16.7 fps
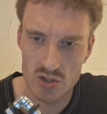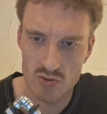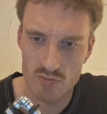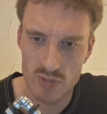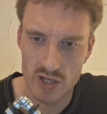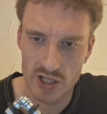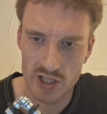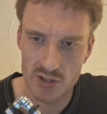
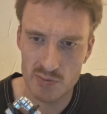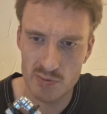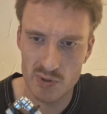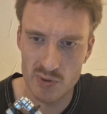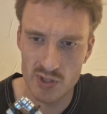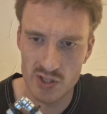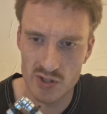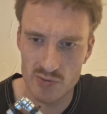my
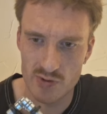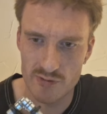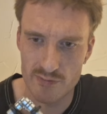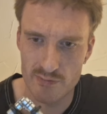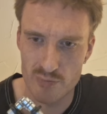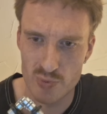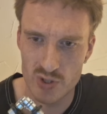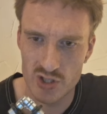experience
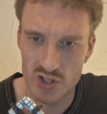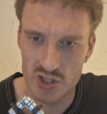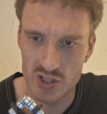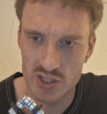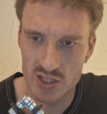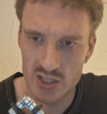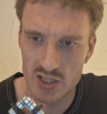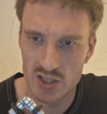with
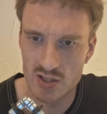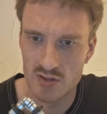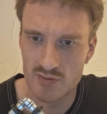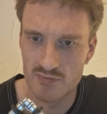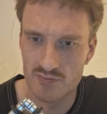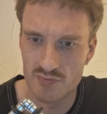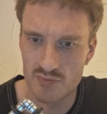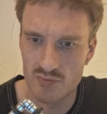bridges,
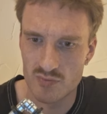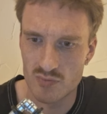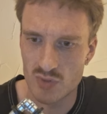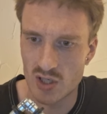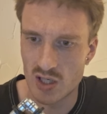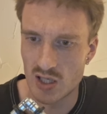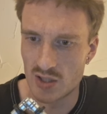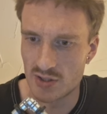
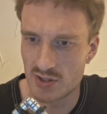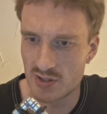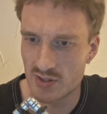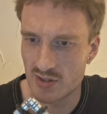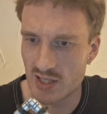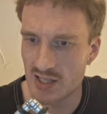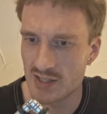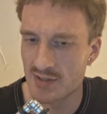wow, this
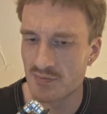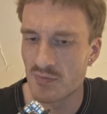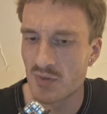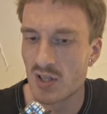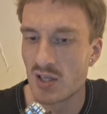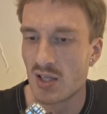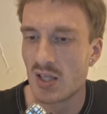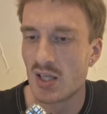is nice,
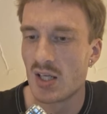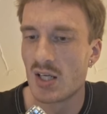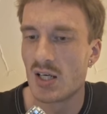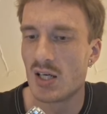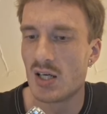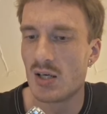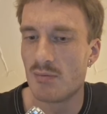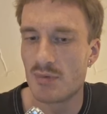
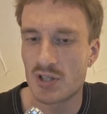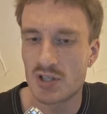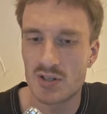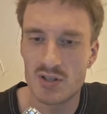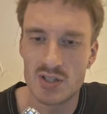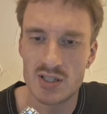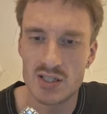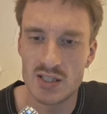
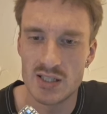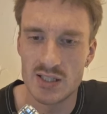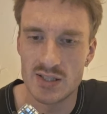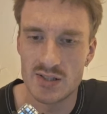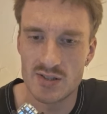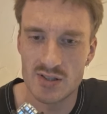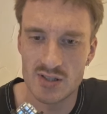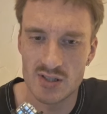
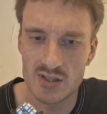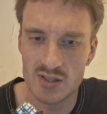is